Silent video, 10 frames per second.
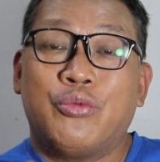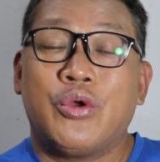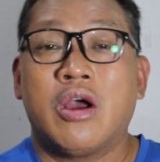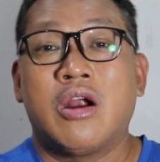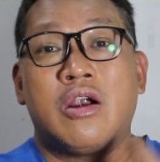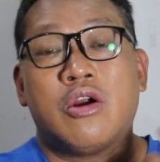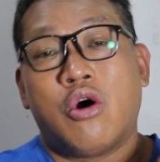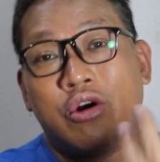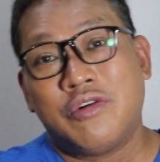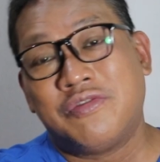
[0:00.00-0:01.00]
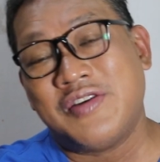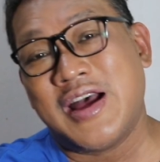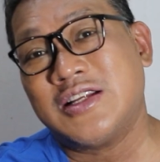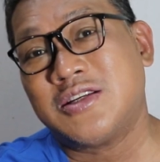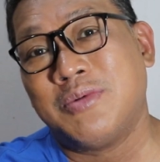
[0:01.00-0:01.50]
We are horror
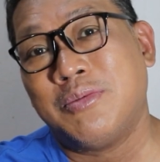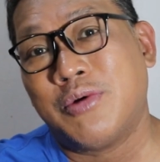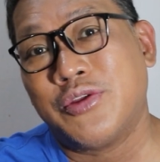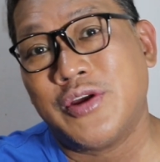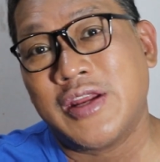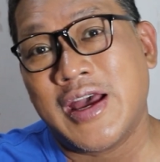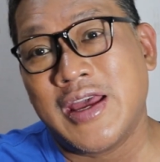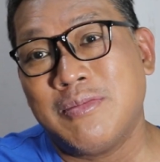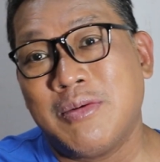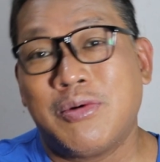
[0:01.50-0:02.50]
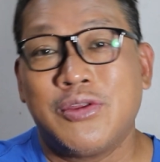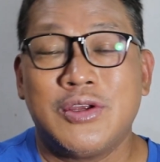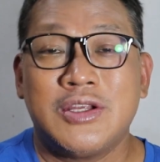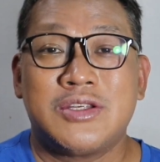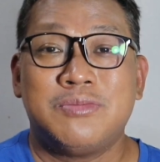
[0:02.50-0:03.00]
fans, my brother and I. My brother
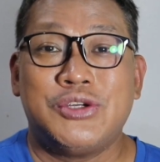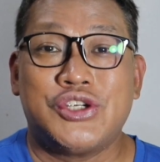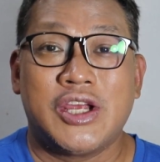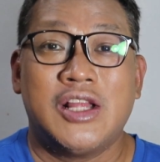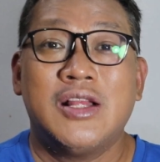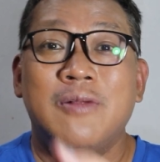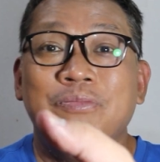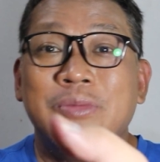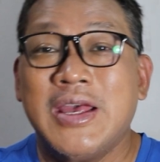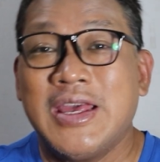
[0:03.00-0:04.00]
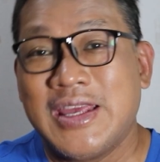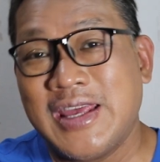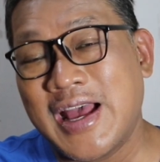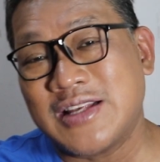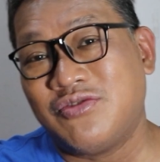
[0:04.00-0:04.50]
is Michelle.
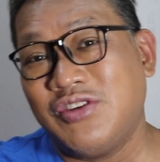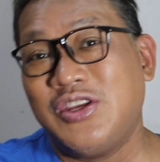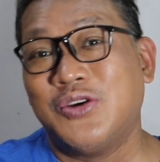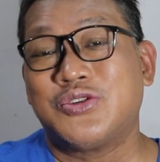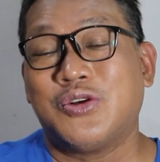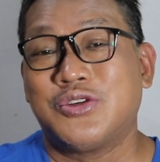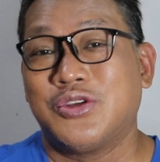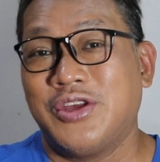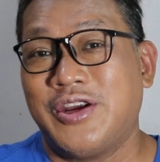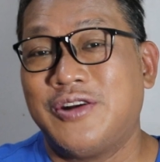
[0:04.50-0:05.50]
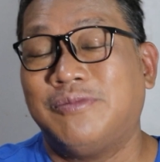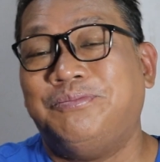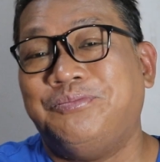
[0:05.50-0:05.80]
He has videos also there.